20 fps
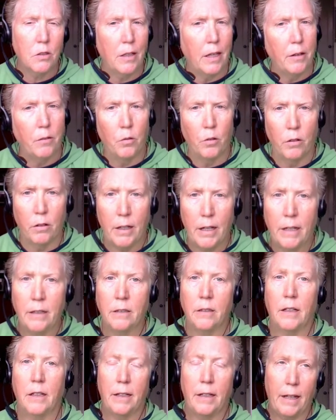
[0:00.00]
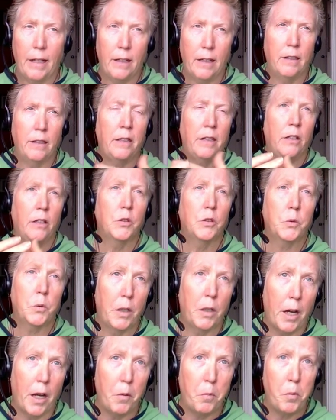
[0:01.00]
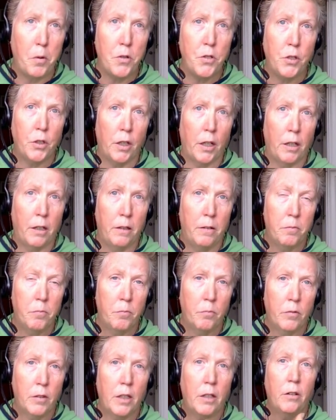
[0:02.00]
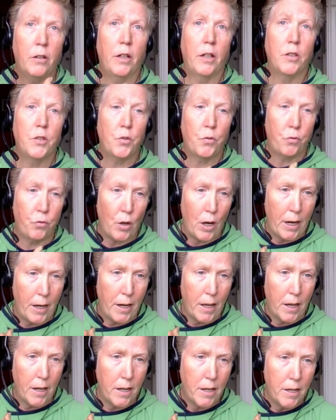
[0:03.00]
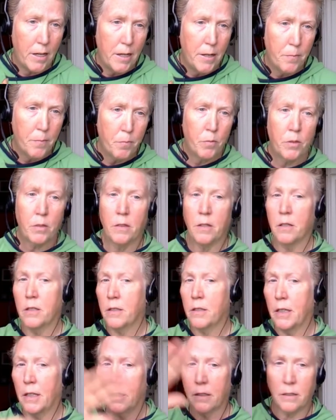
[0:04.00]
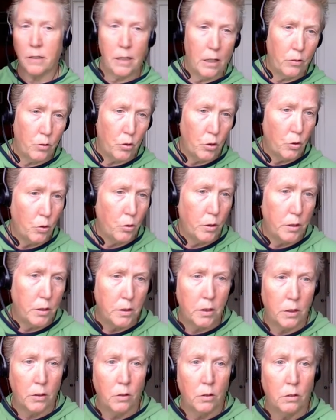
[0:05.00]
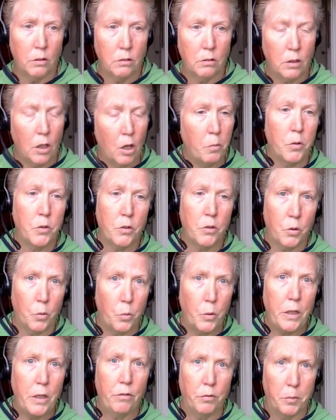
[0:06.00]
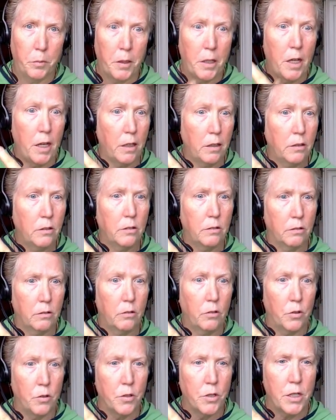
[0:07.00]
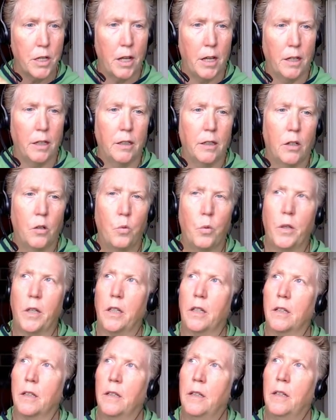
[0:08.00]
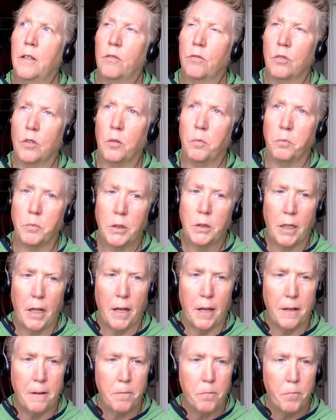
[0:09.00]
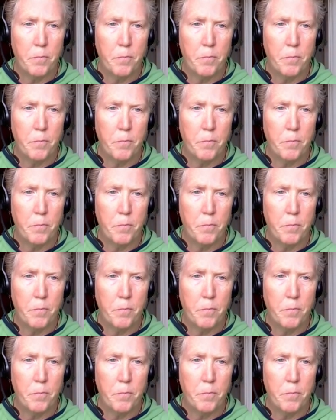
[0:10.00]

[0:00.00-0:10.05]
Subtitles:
And here's what I appreciate. Here it is Friday. This thing is not due until almost a week from today, Thursday, a week from today.